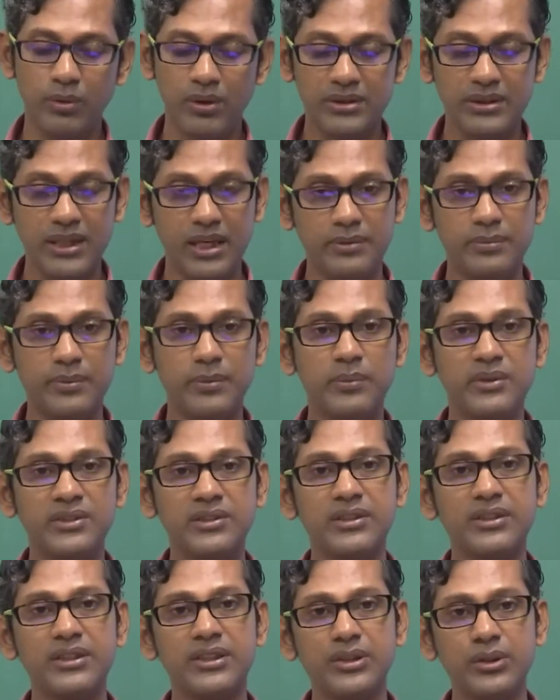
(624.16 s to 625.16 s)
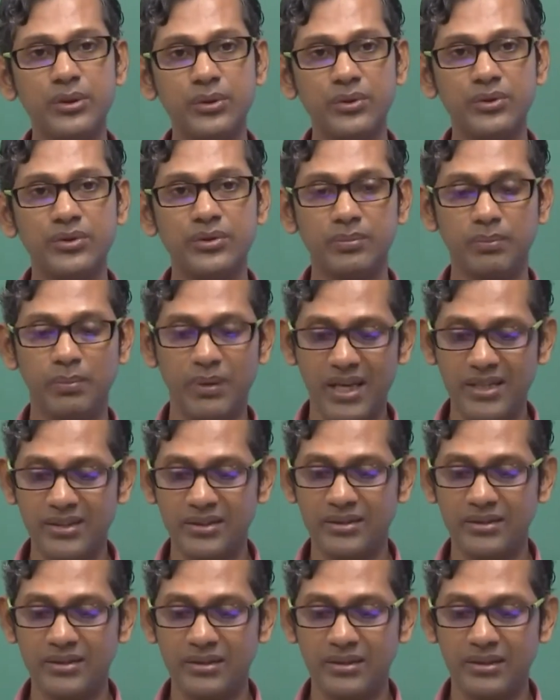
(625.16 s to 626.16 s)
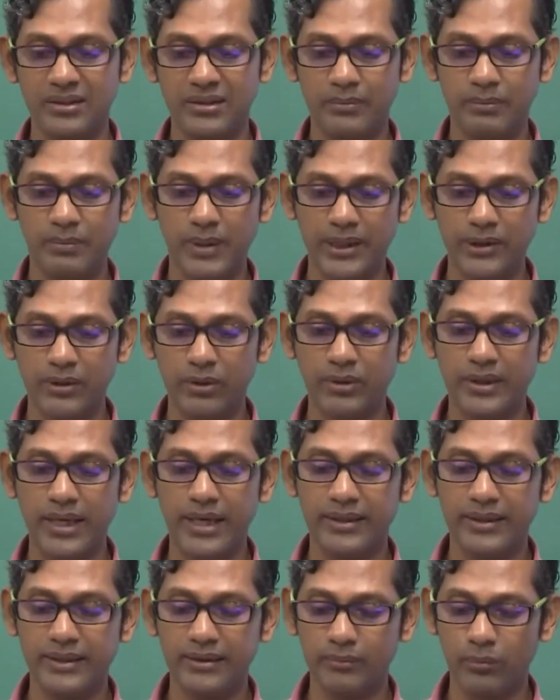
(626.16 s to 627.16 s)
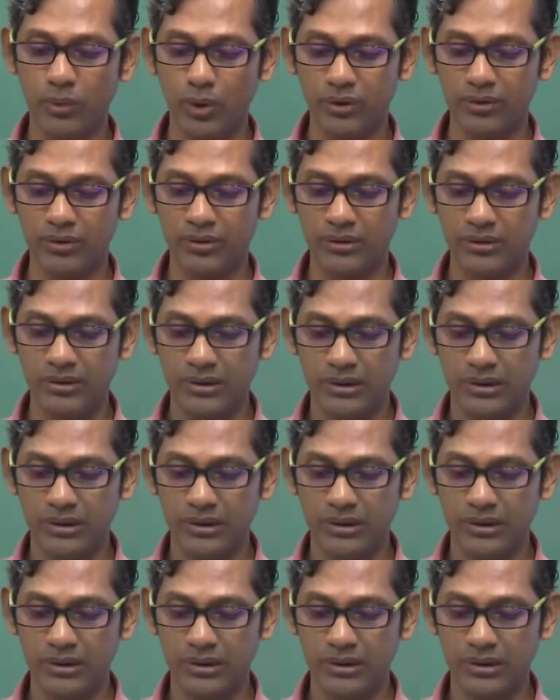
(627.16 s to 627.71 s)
was transformation induced plus micro cracking, both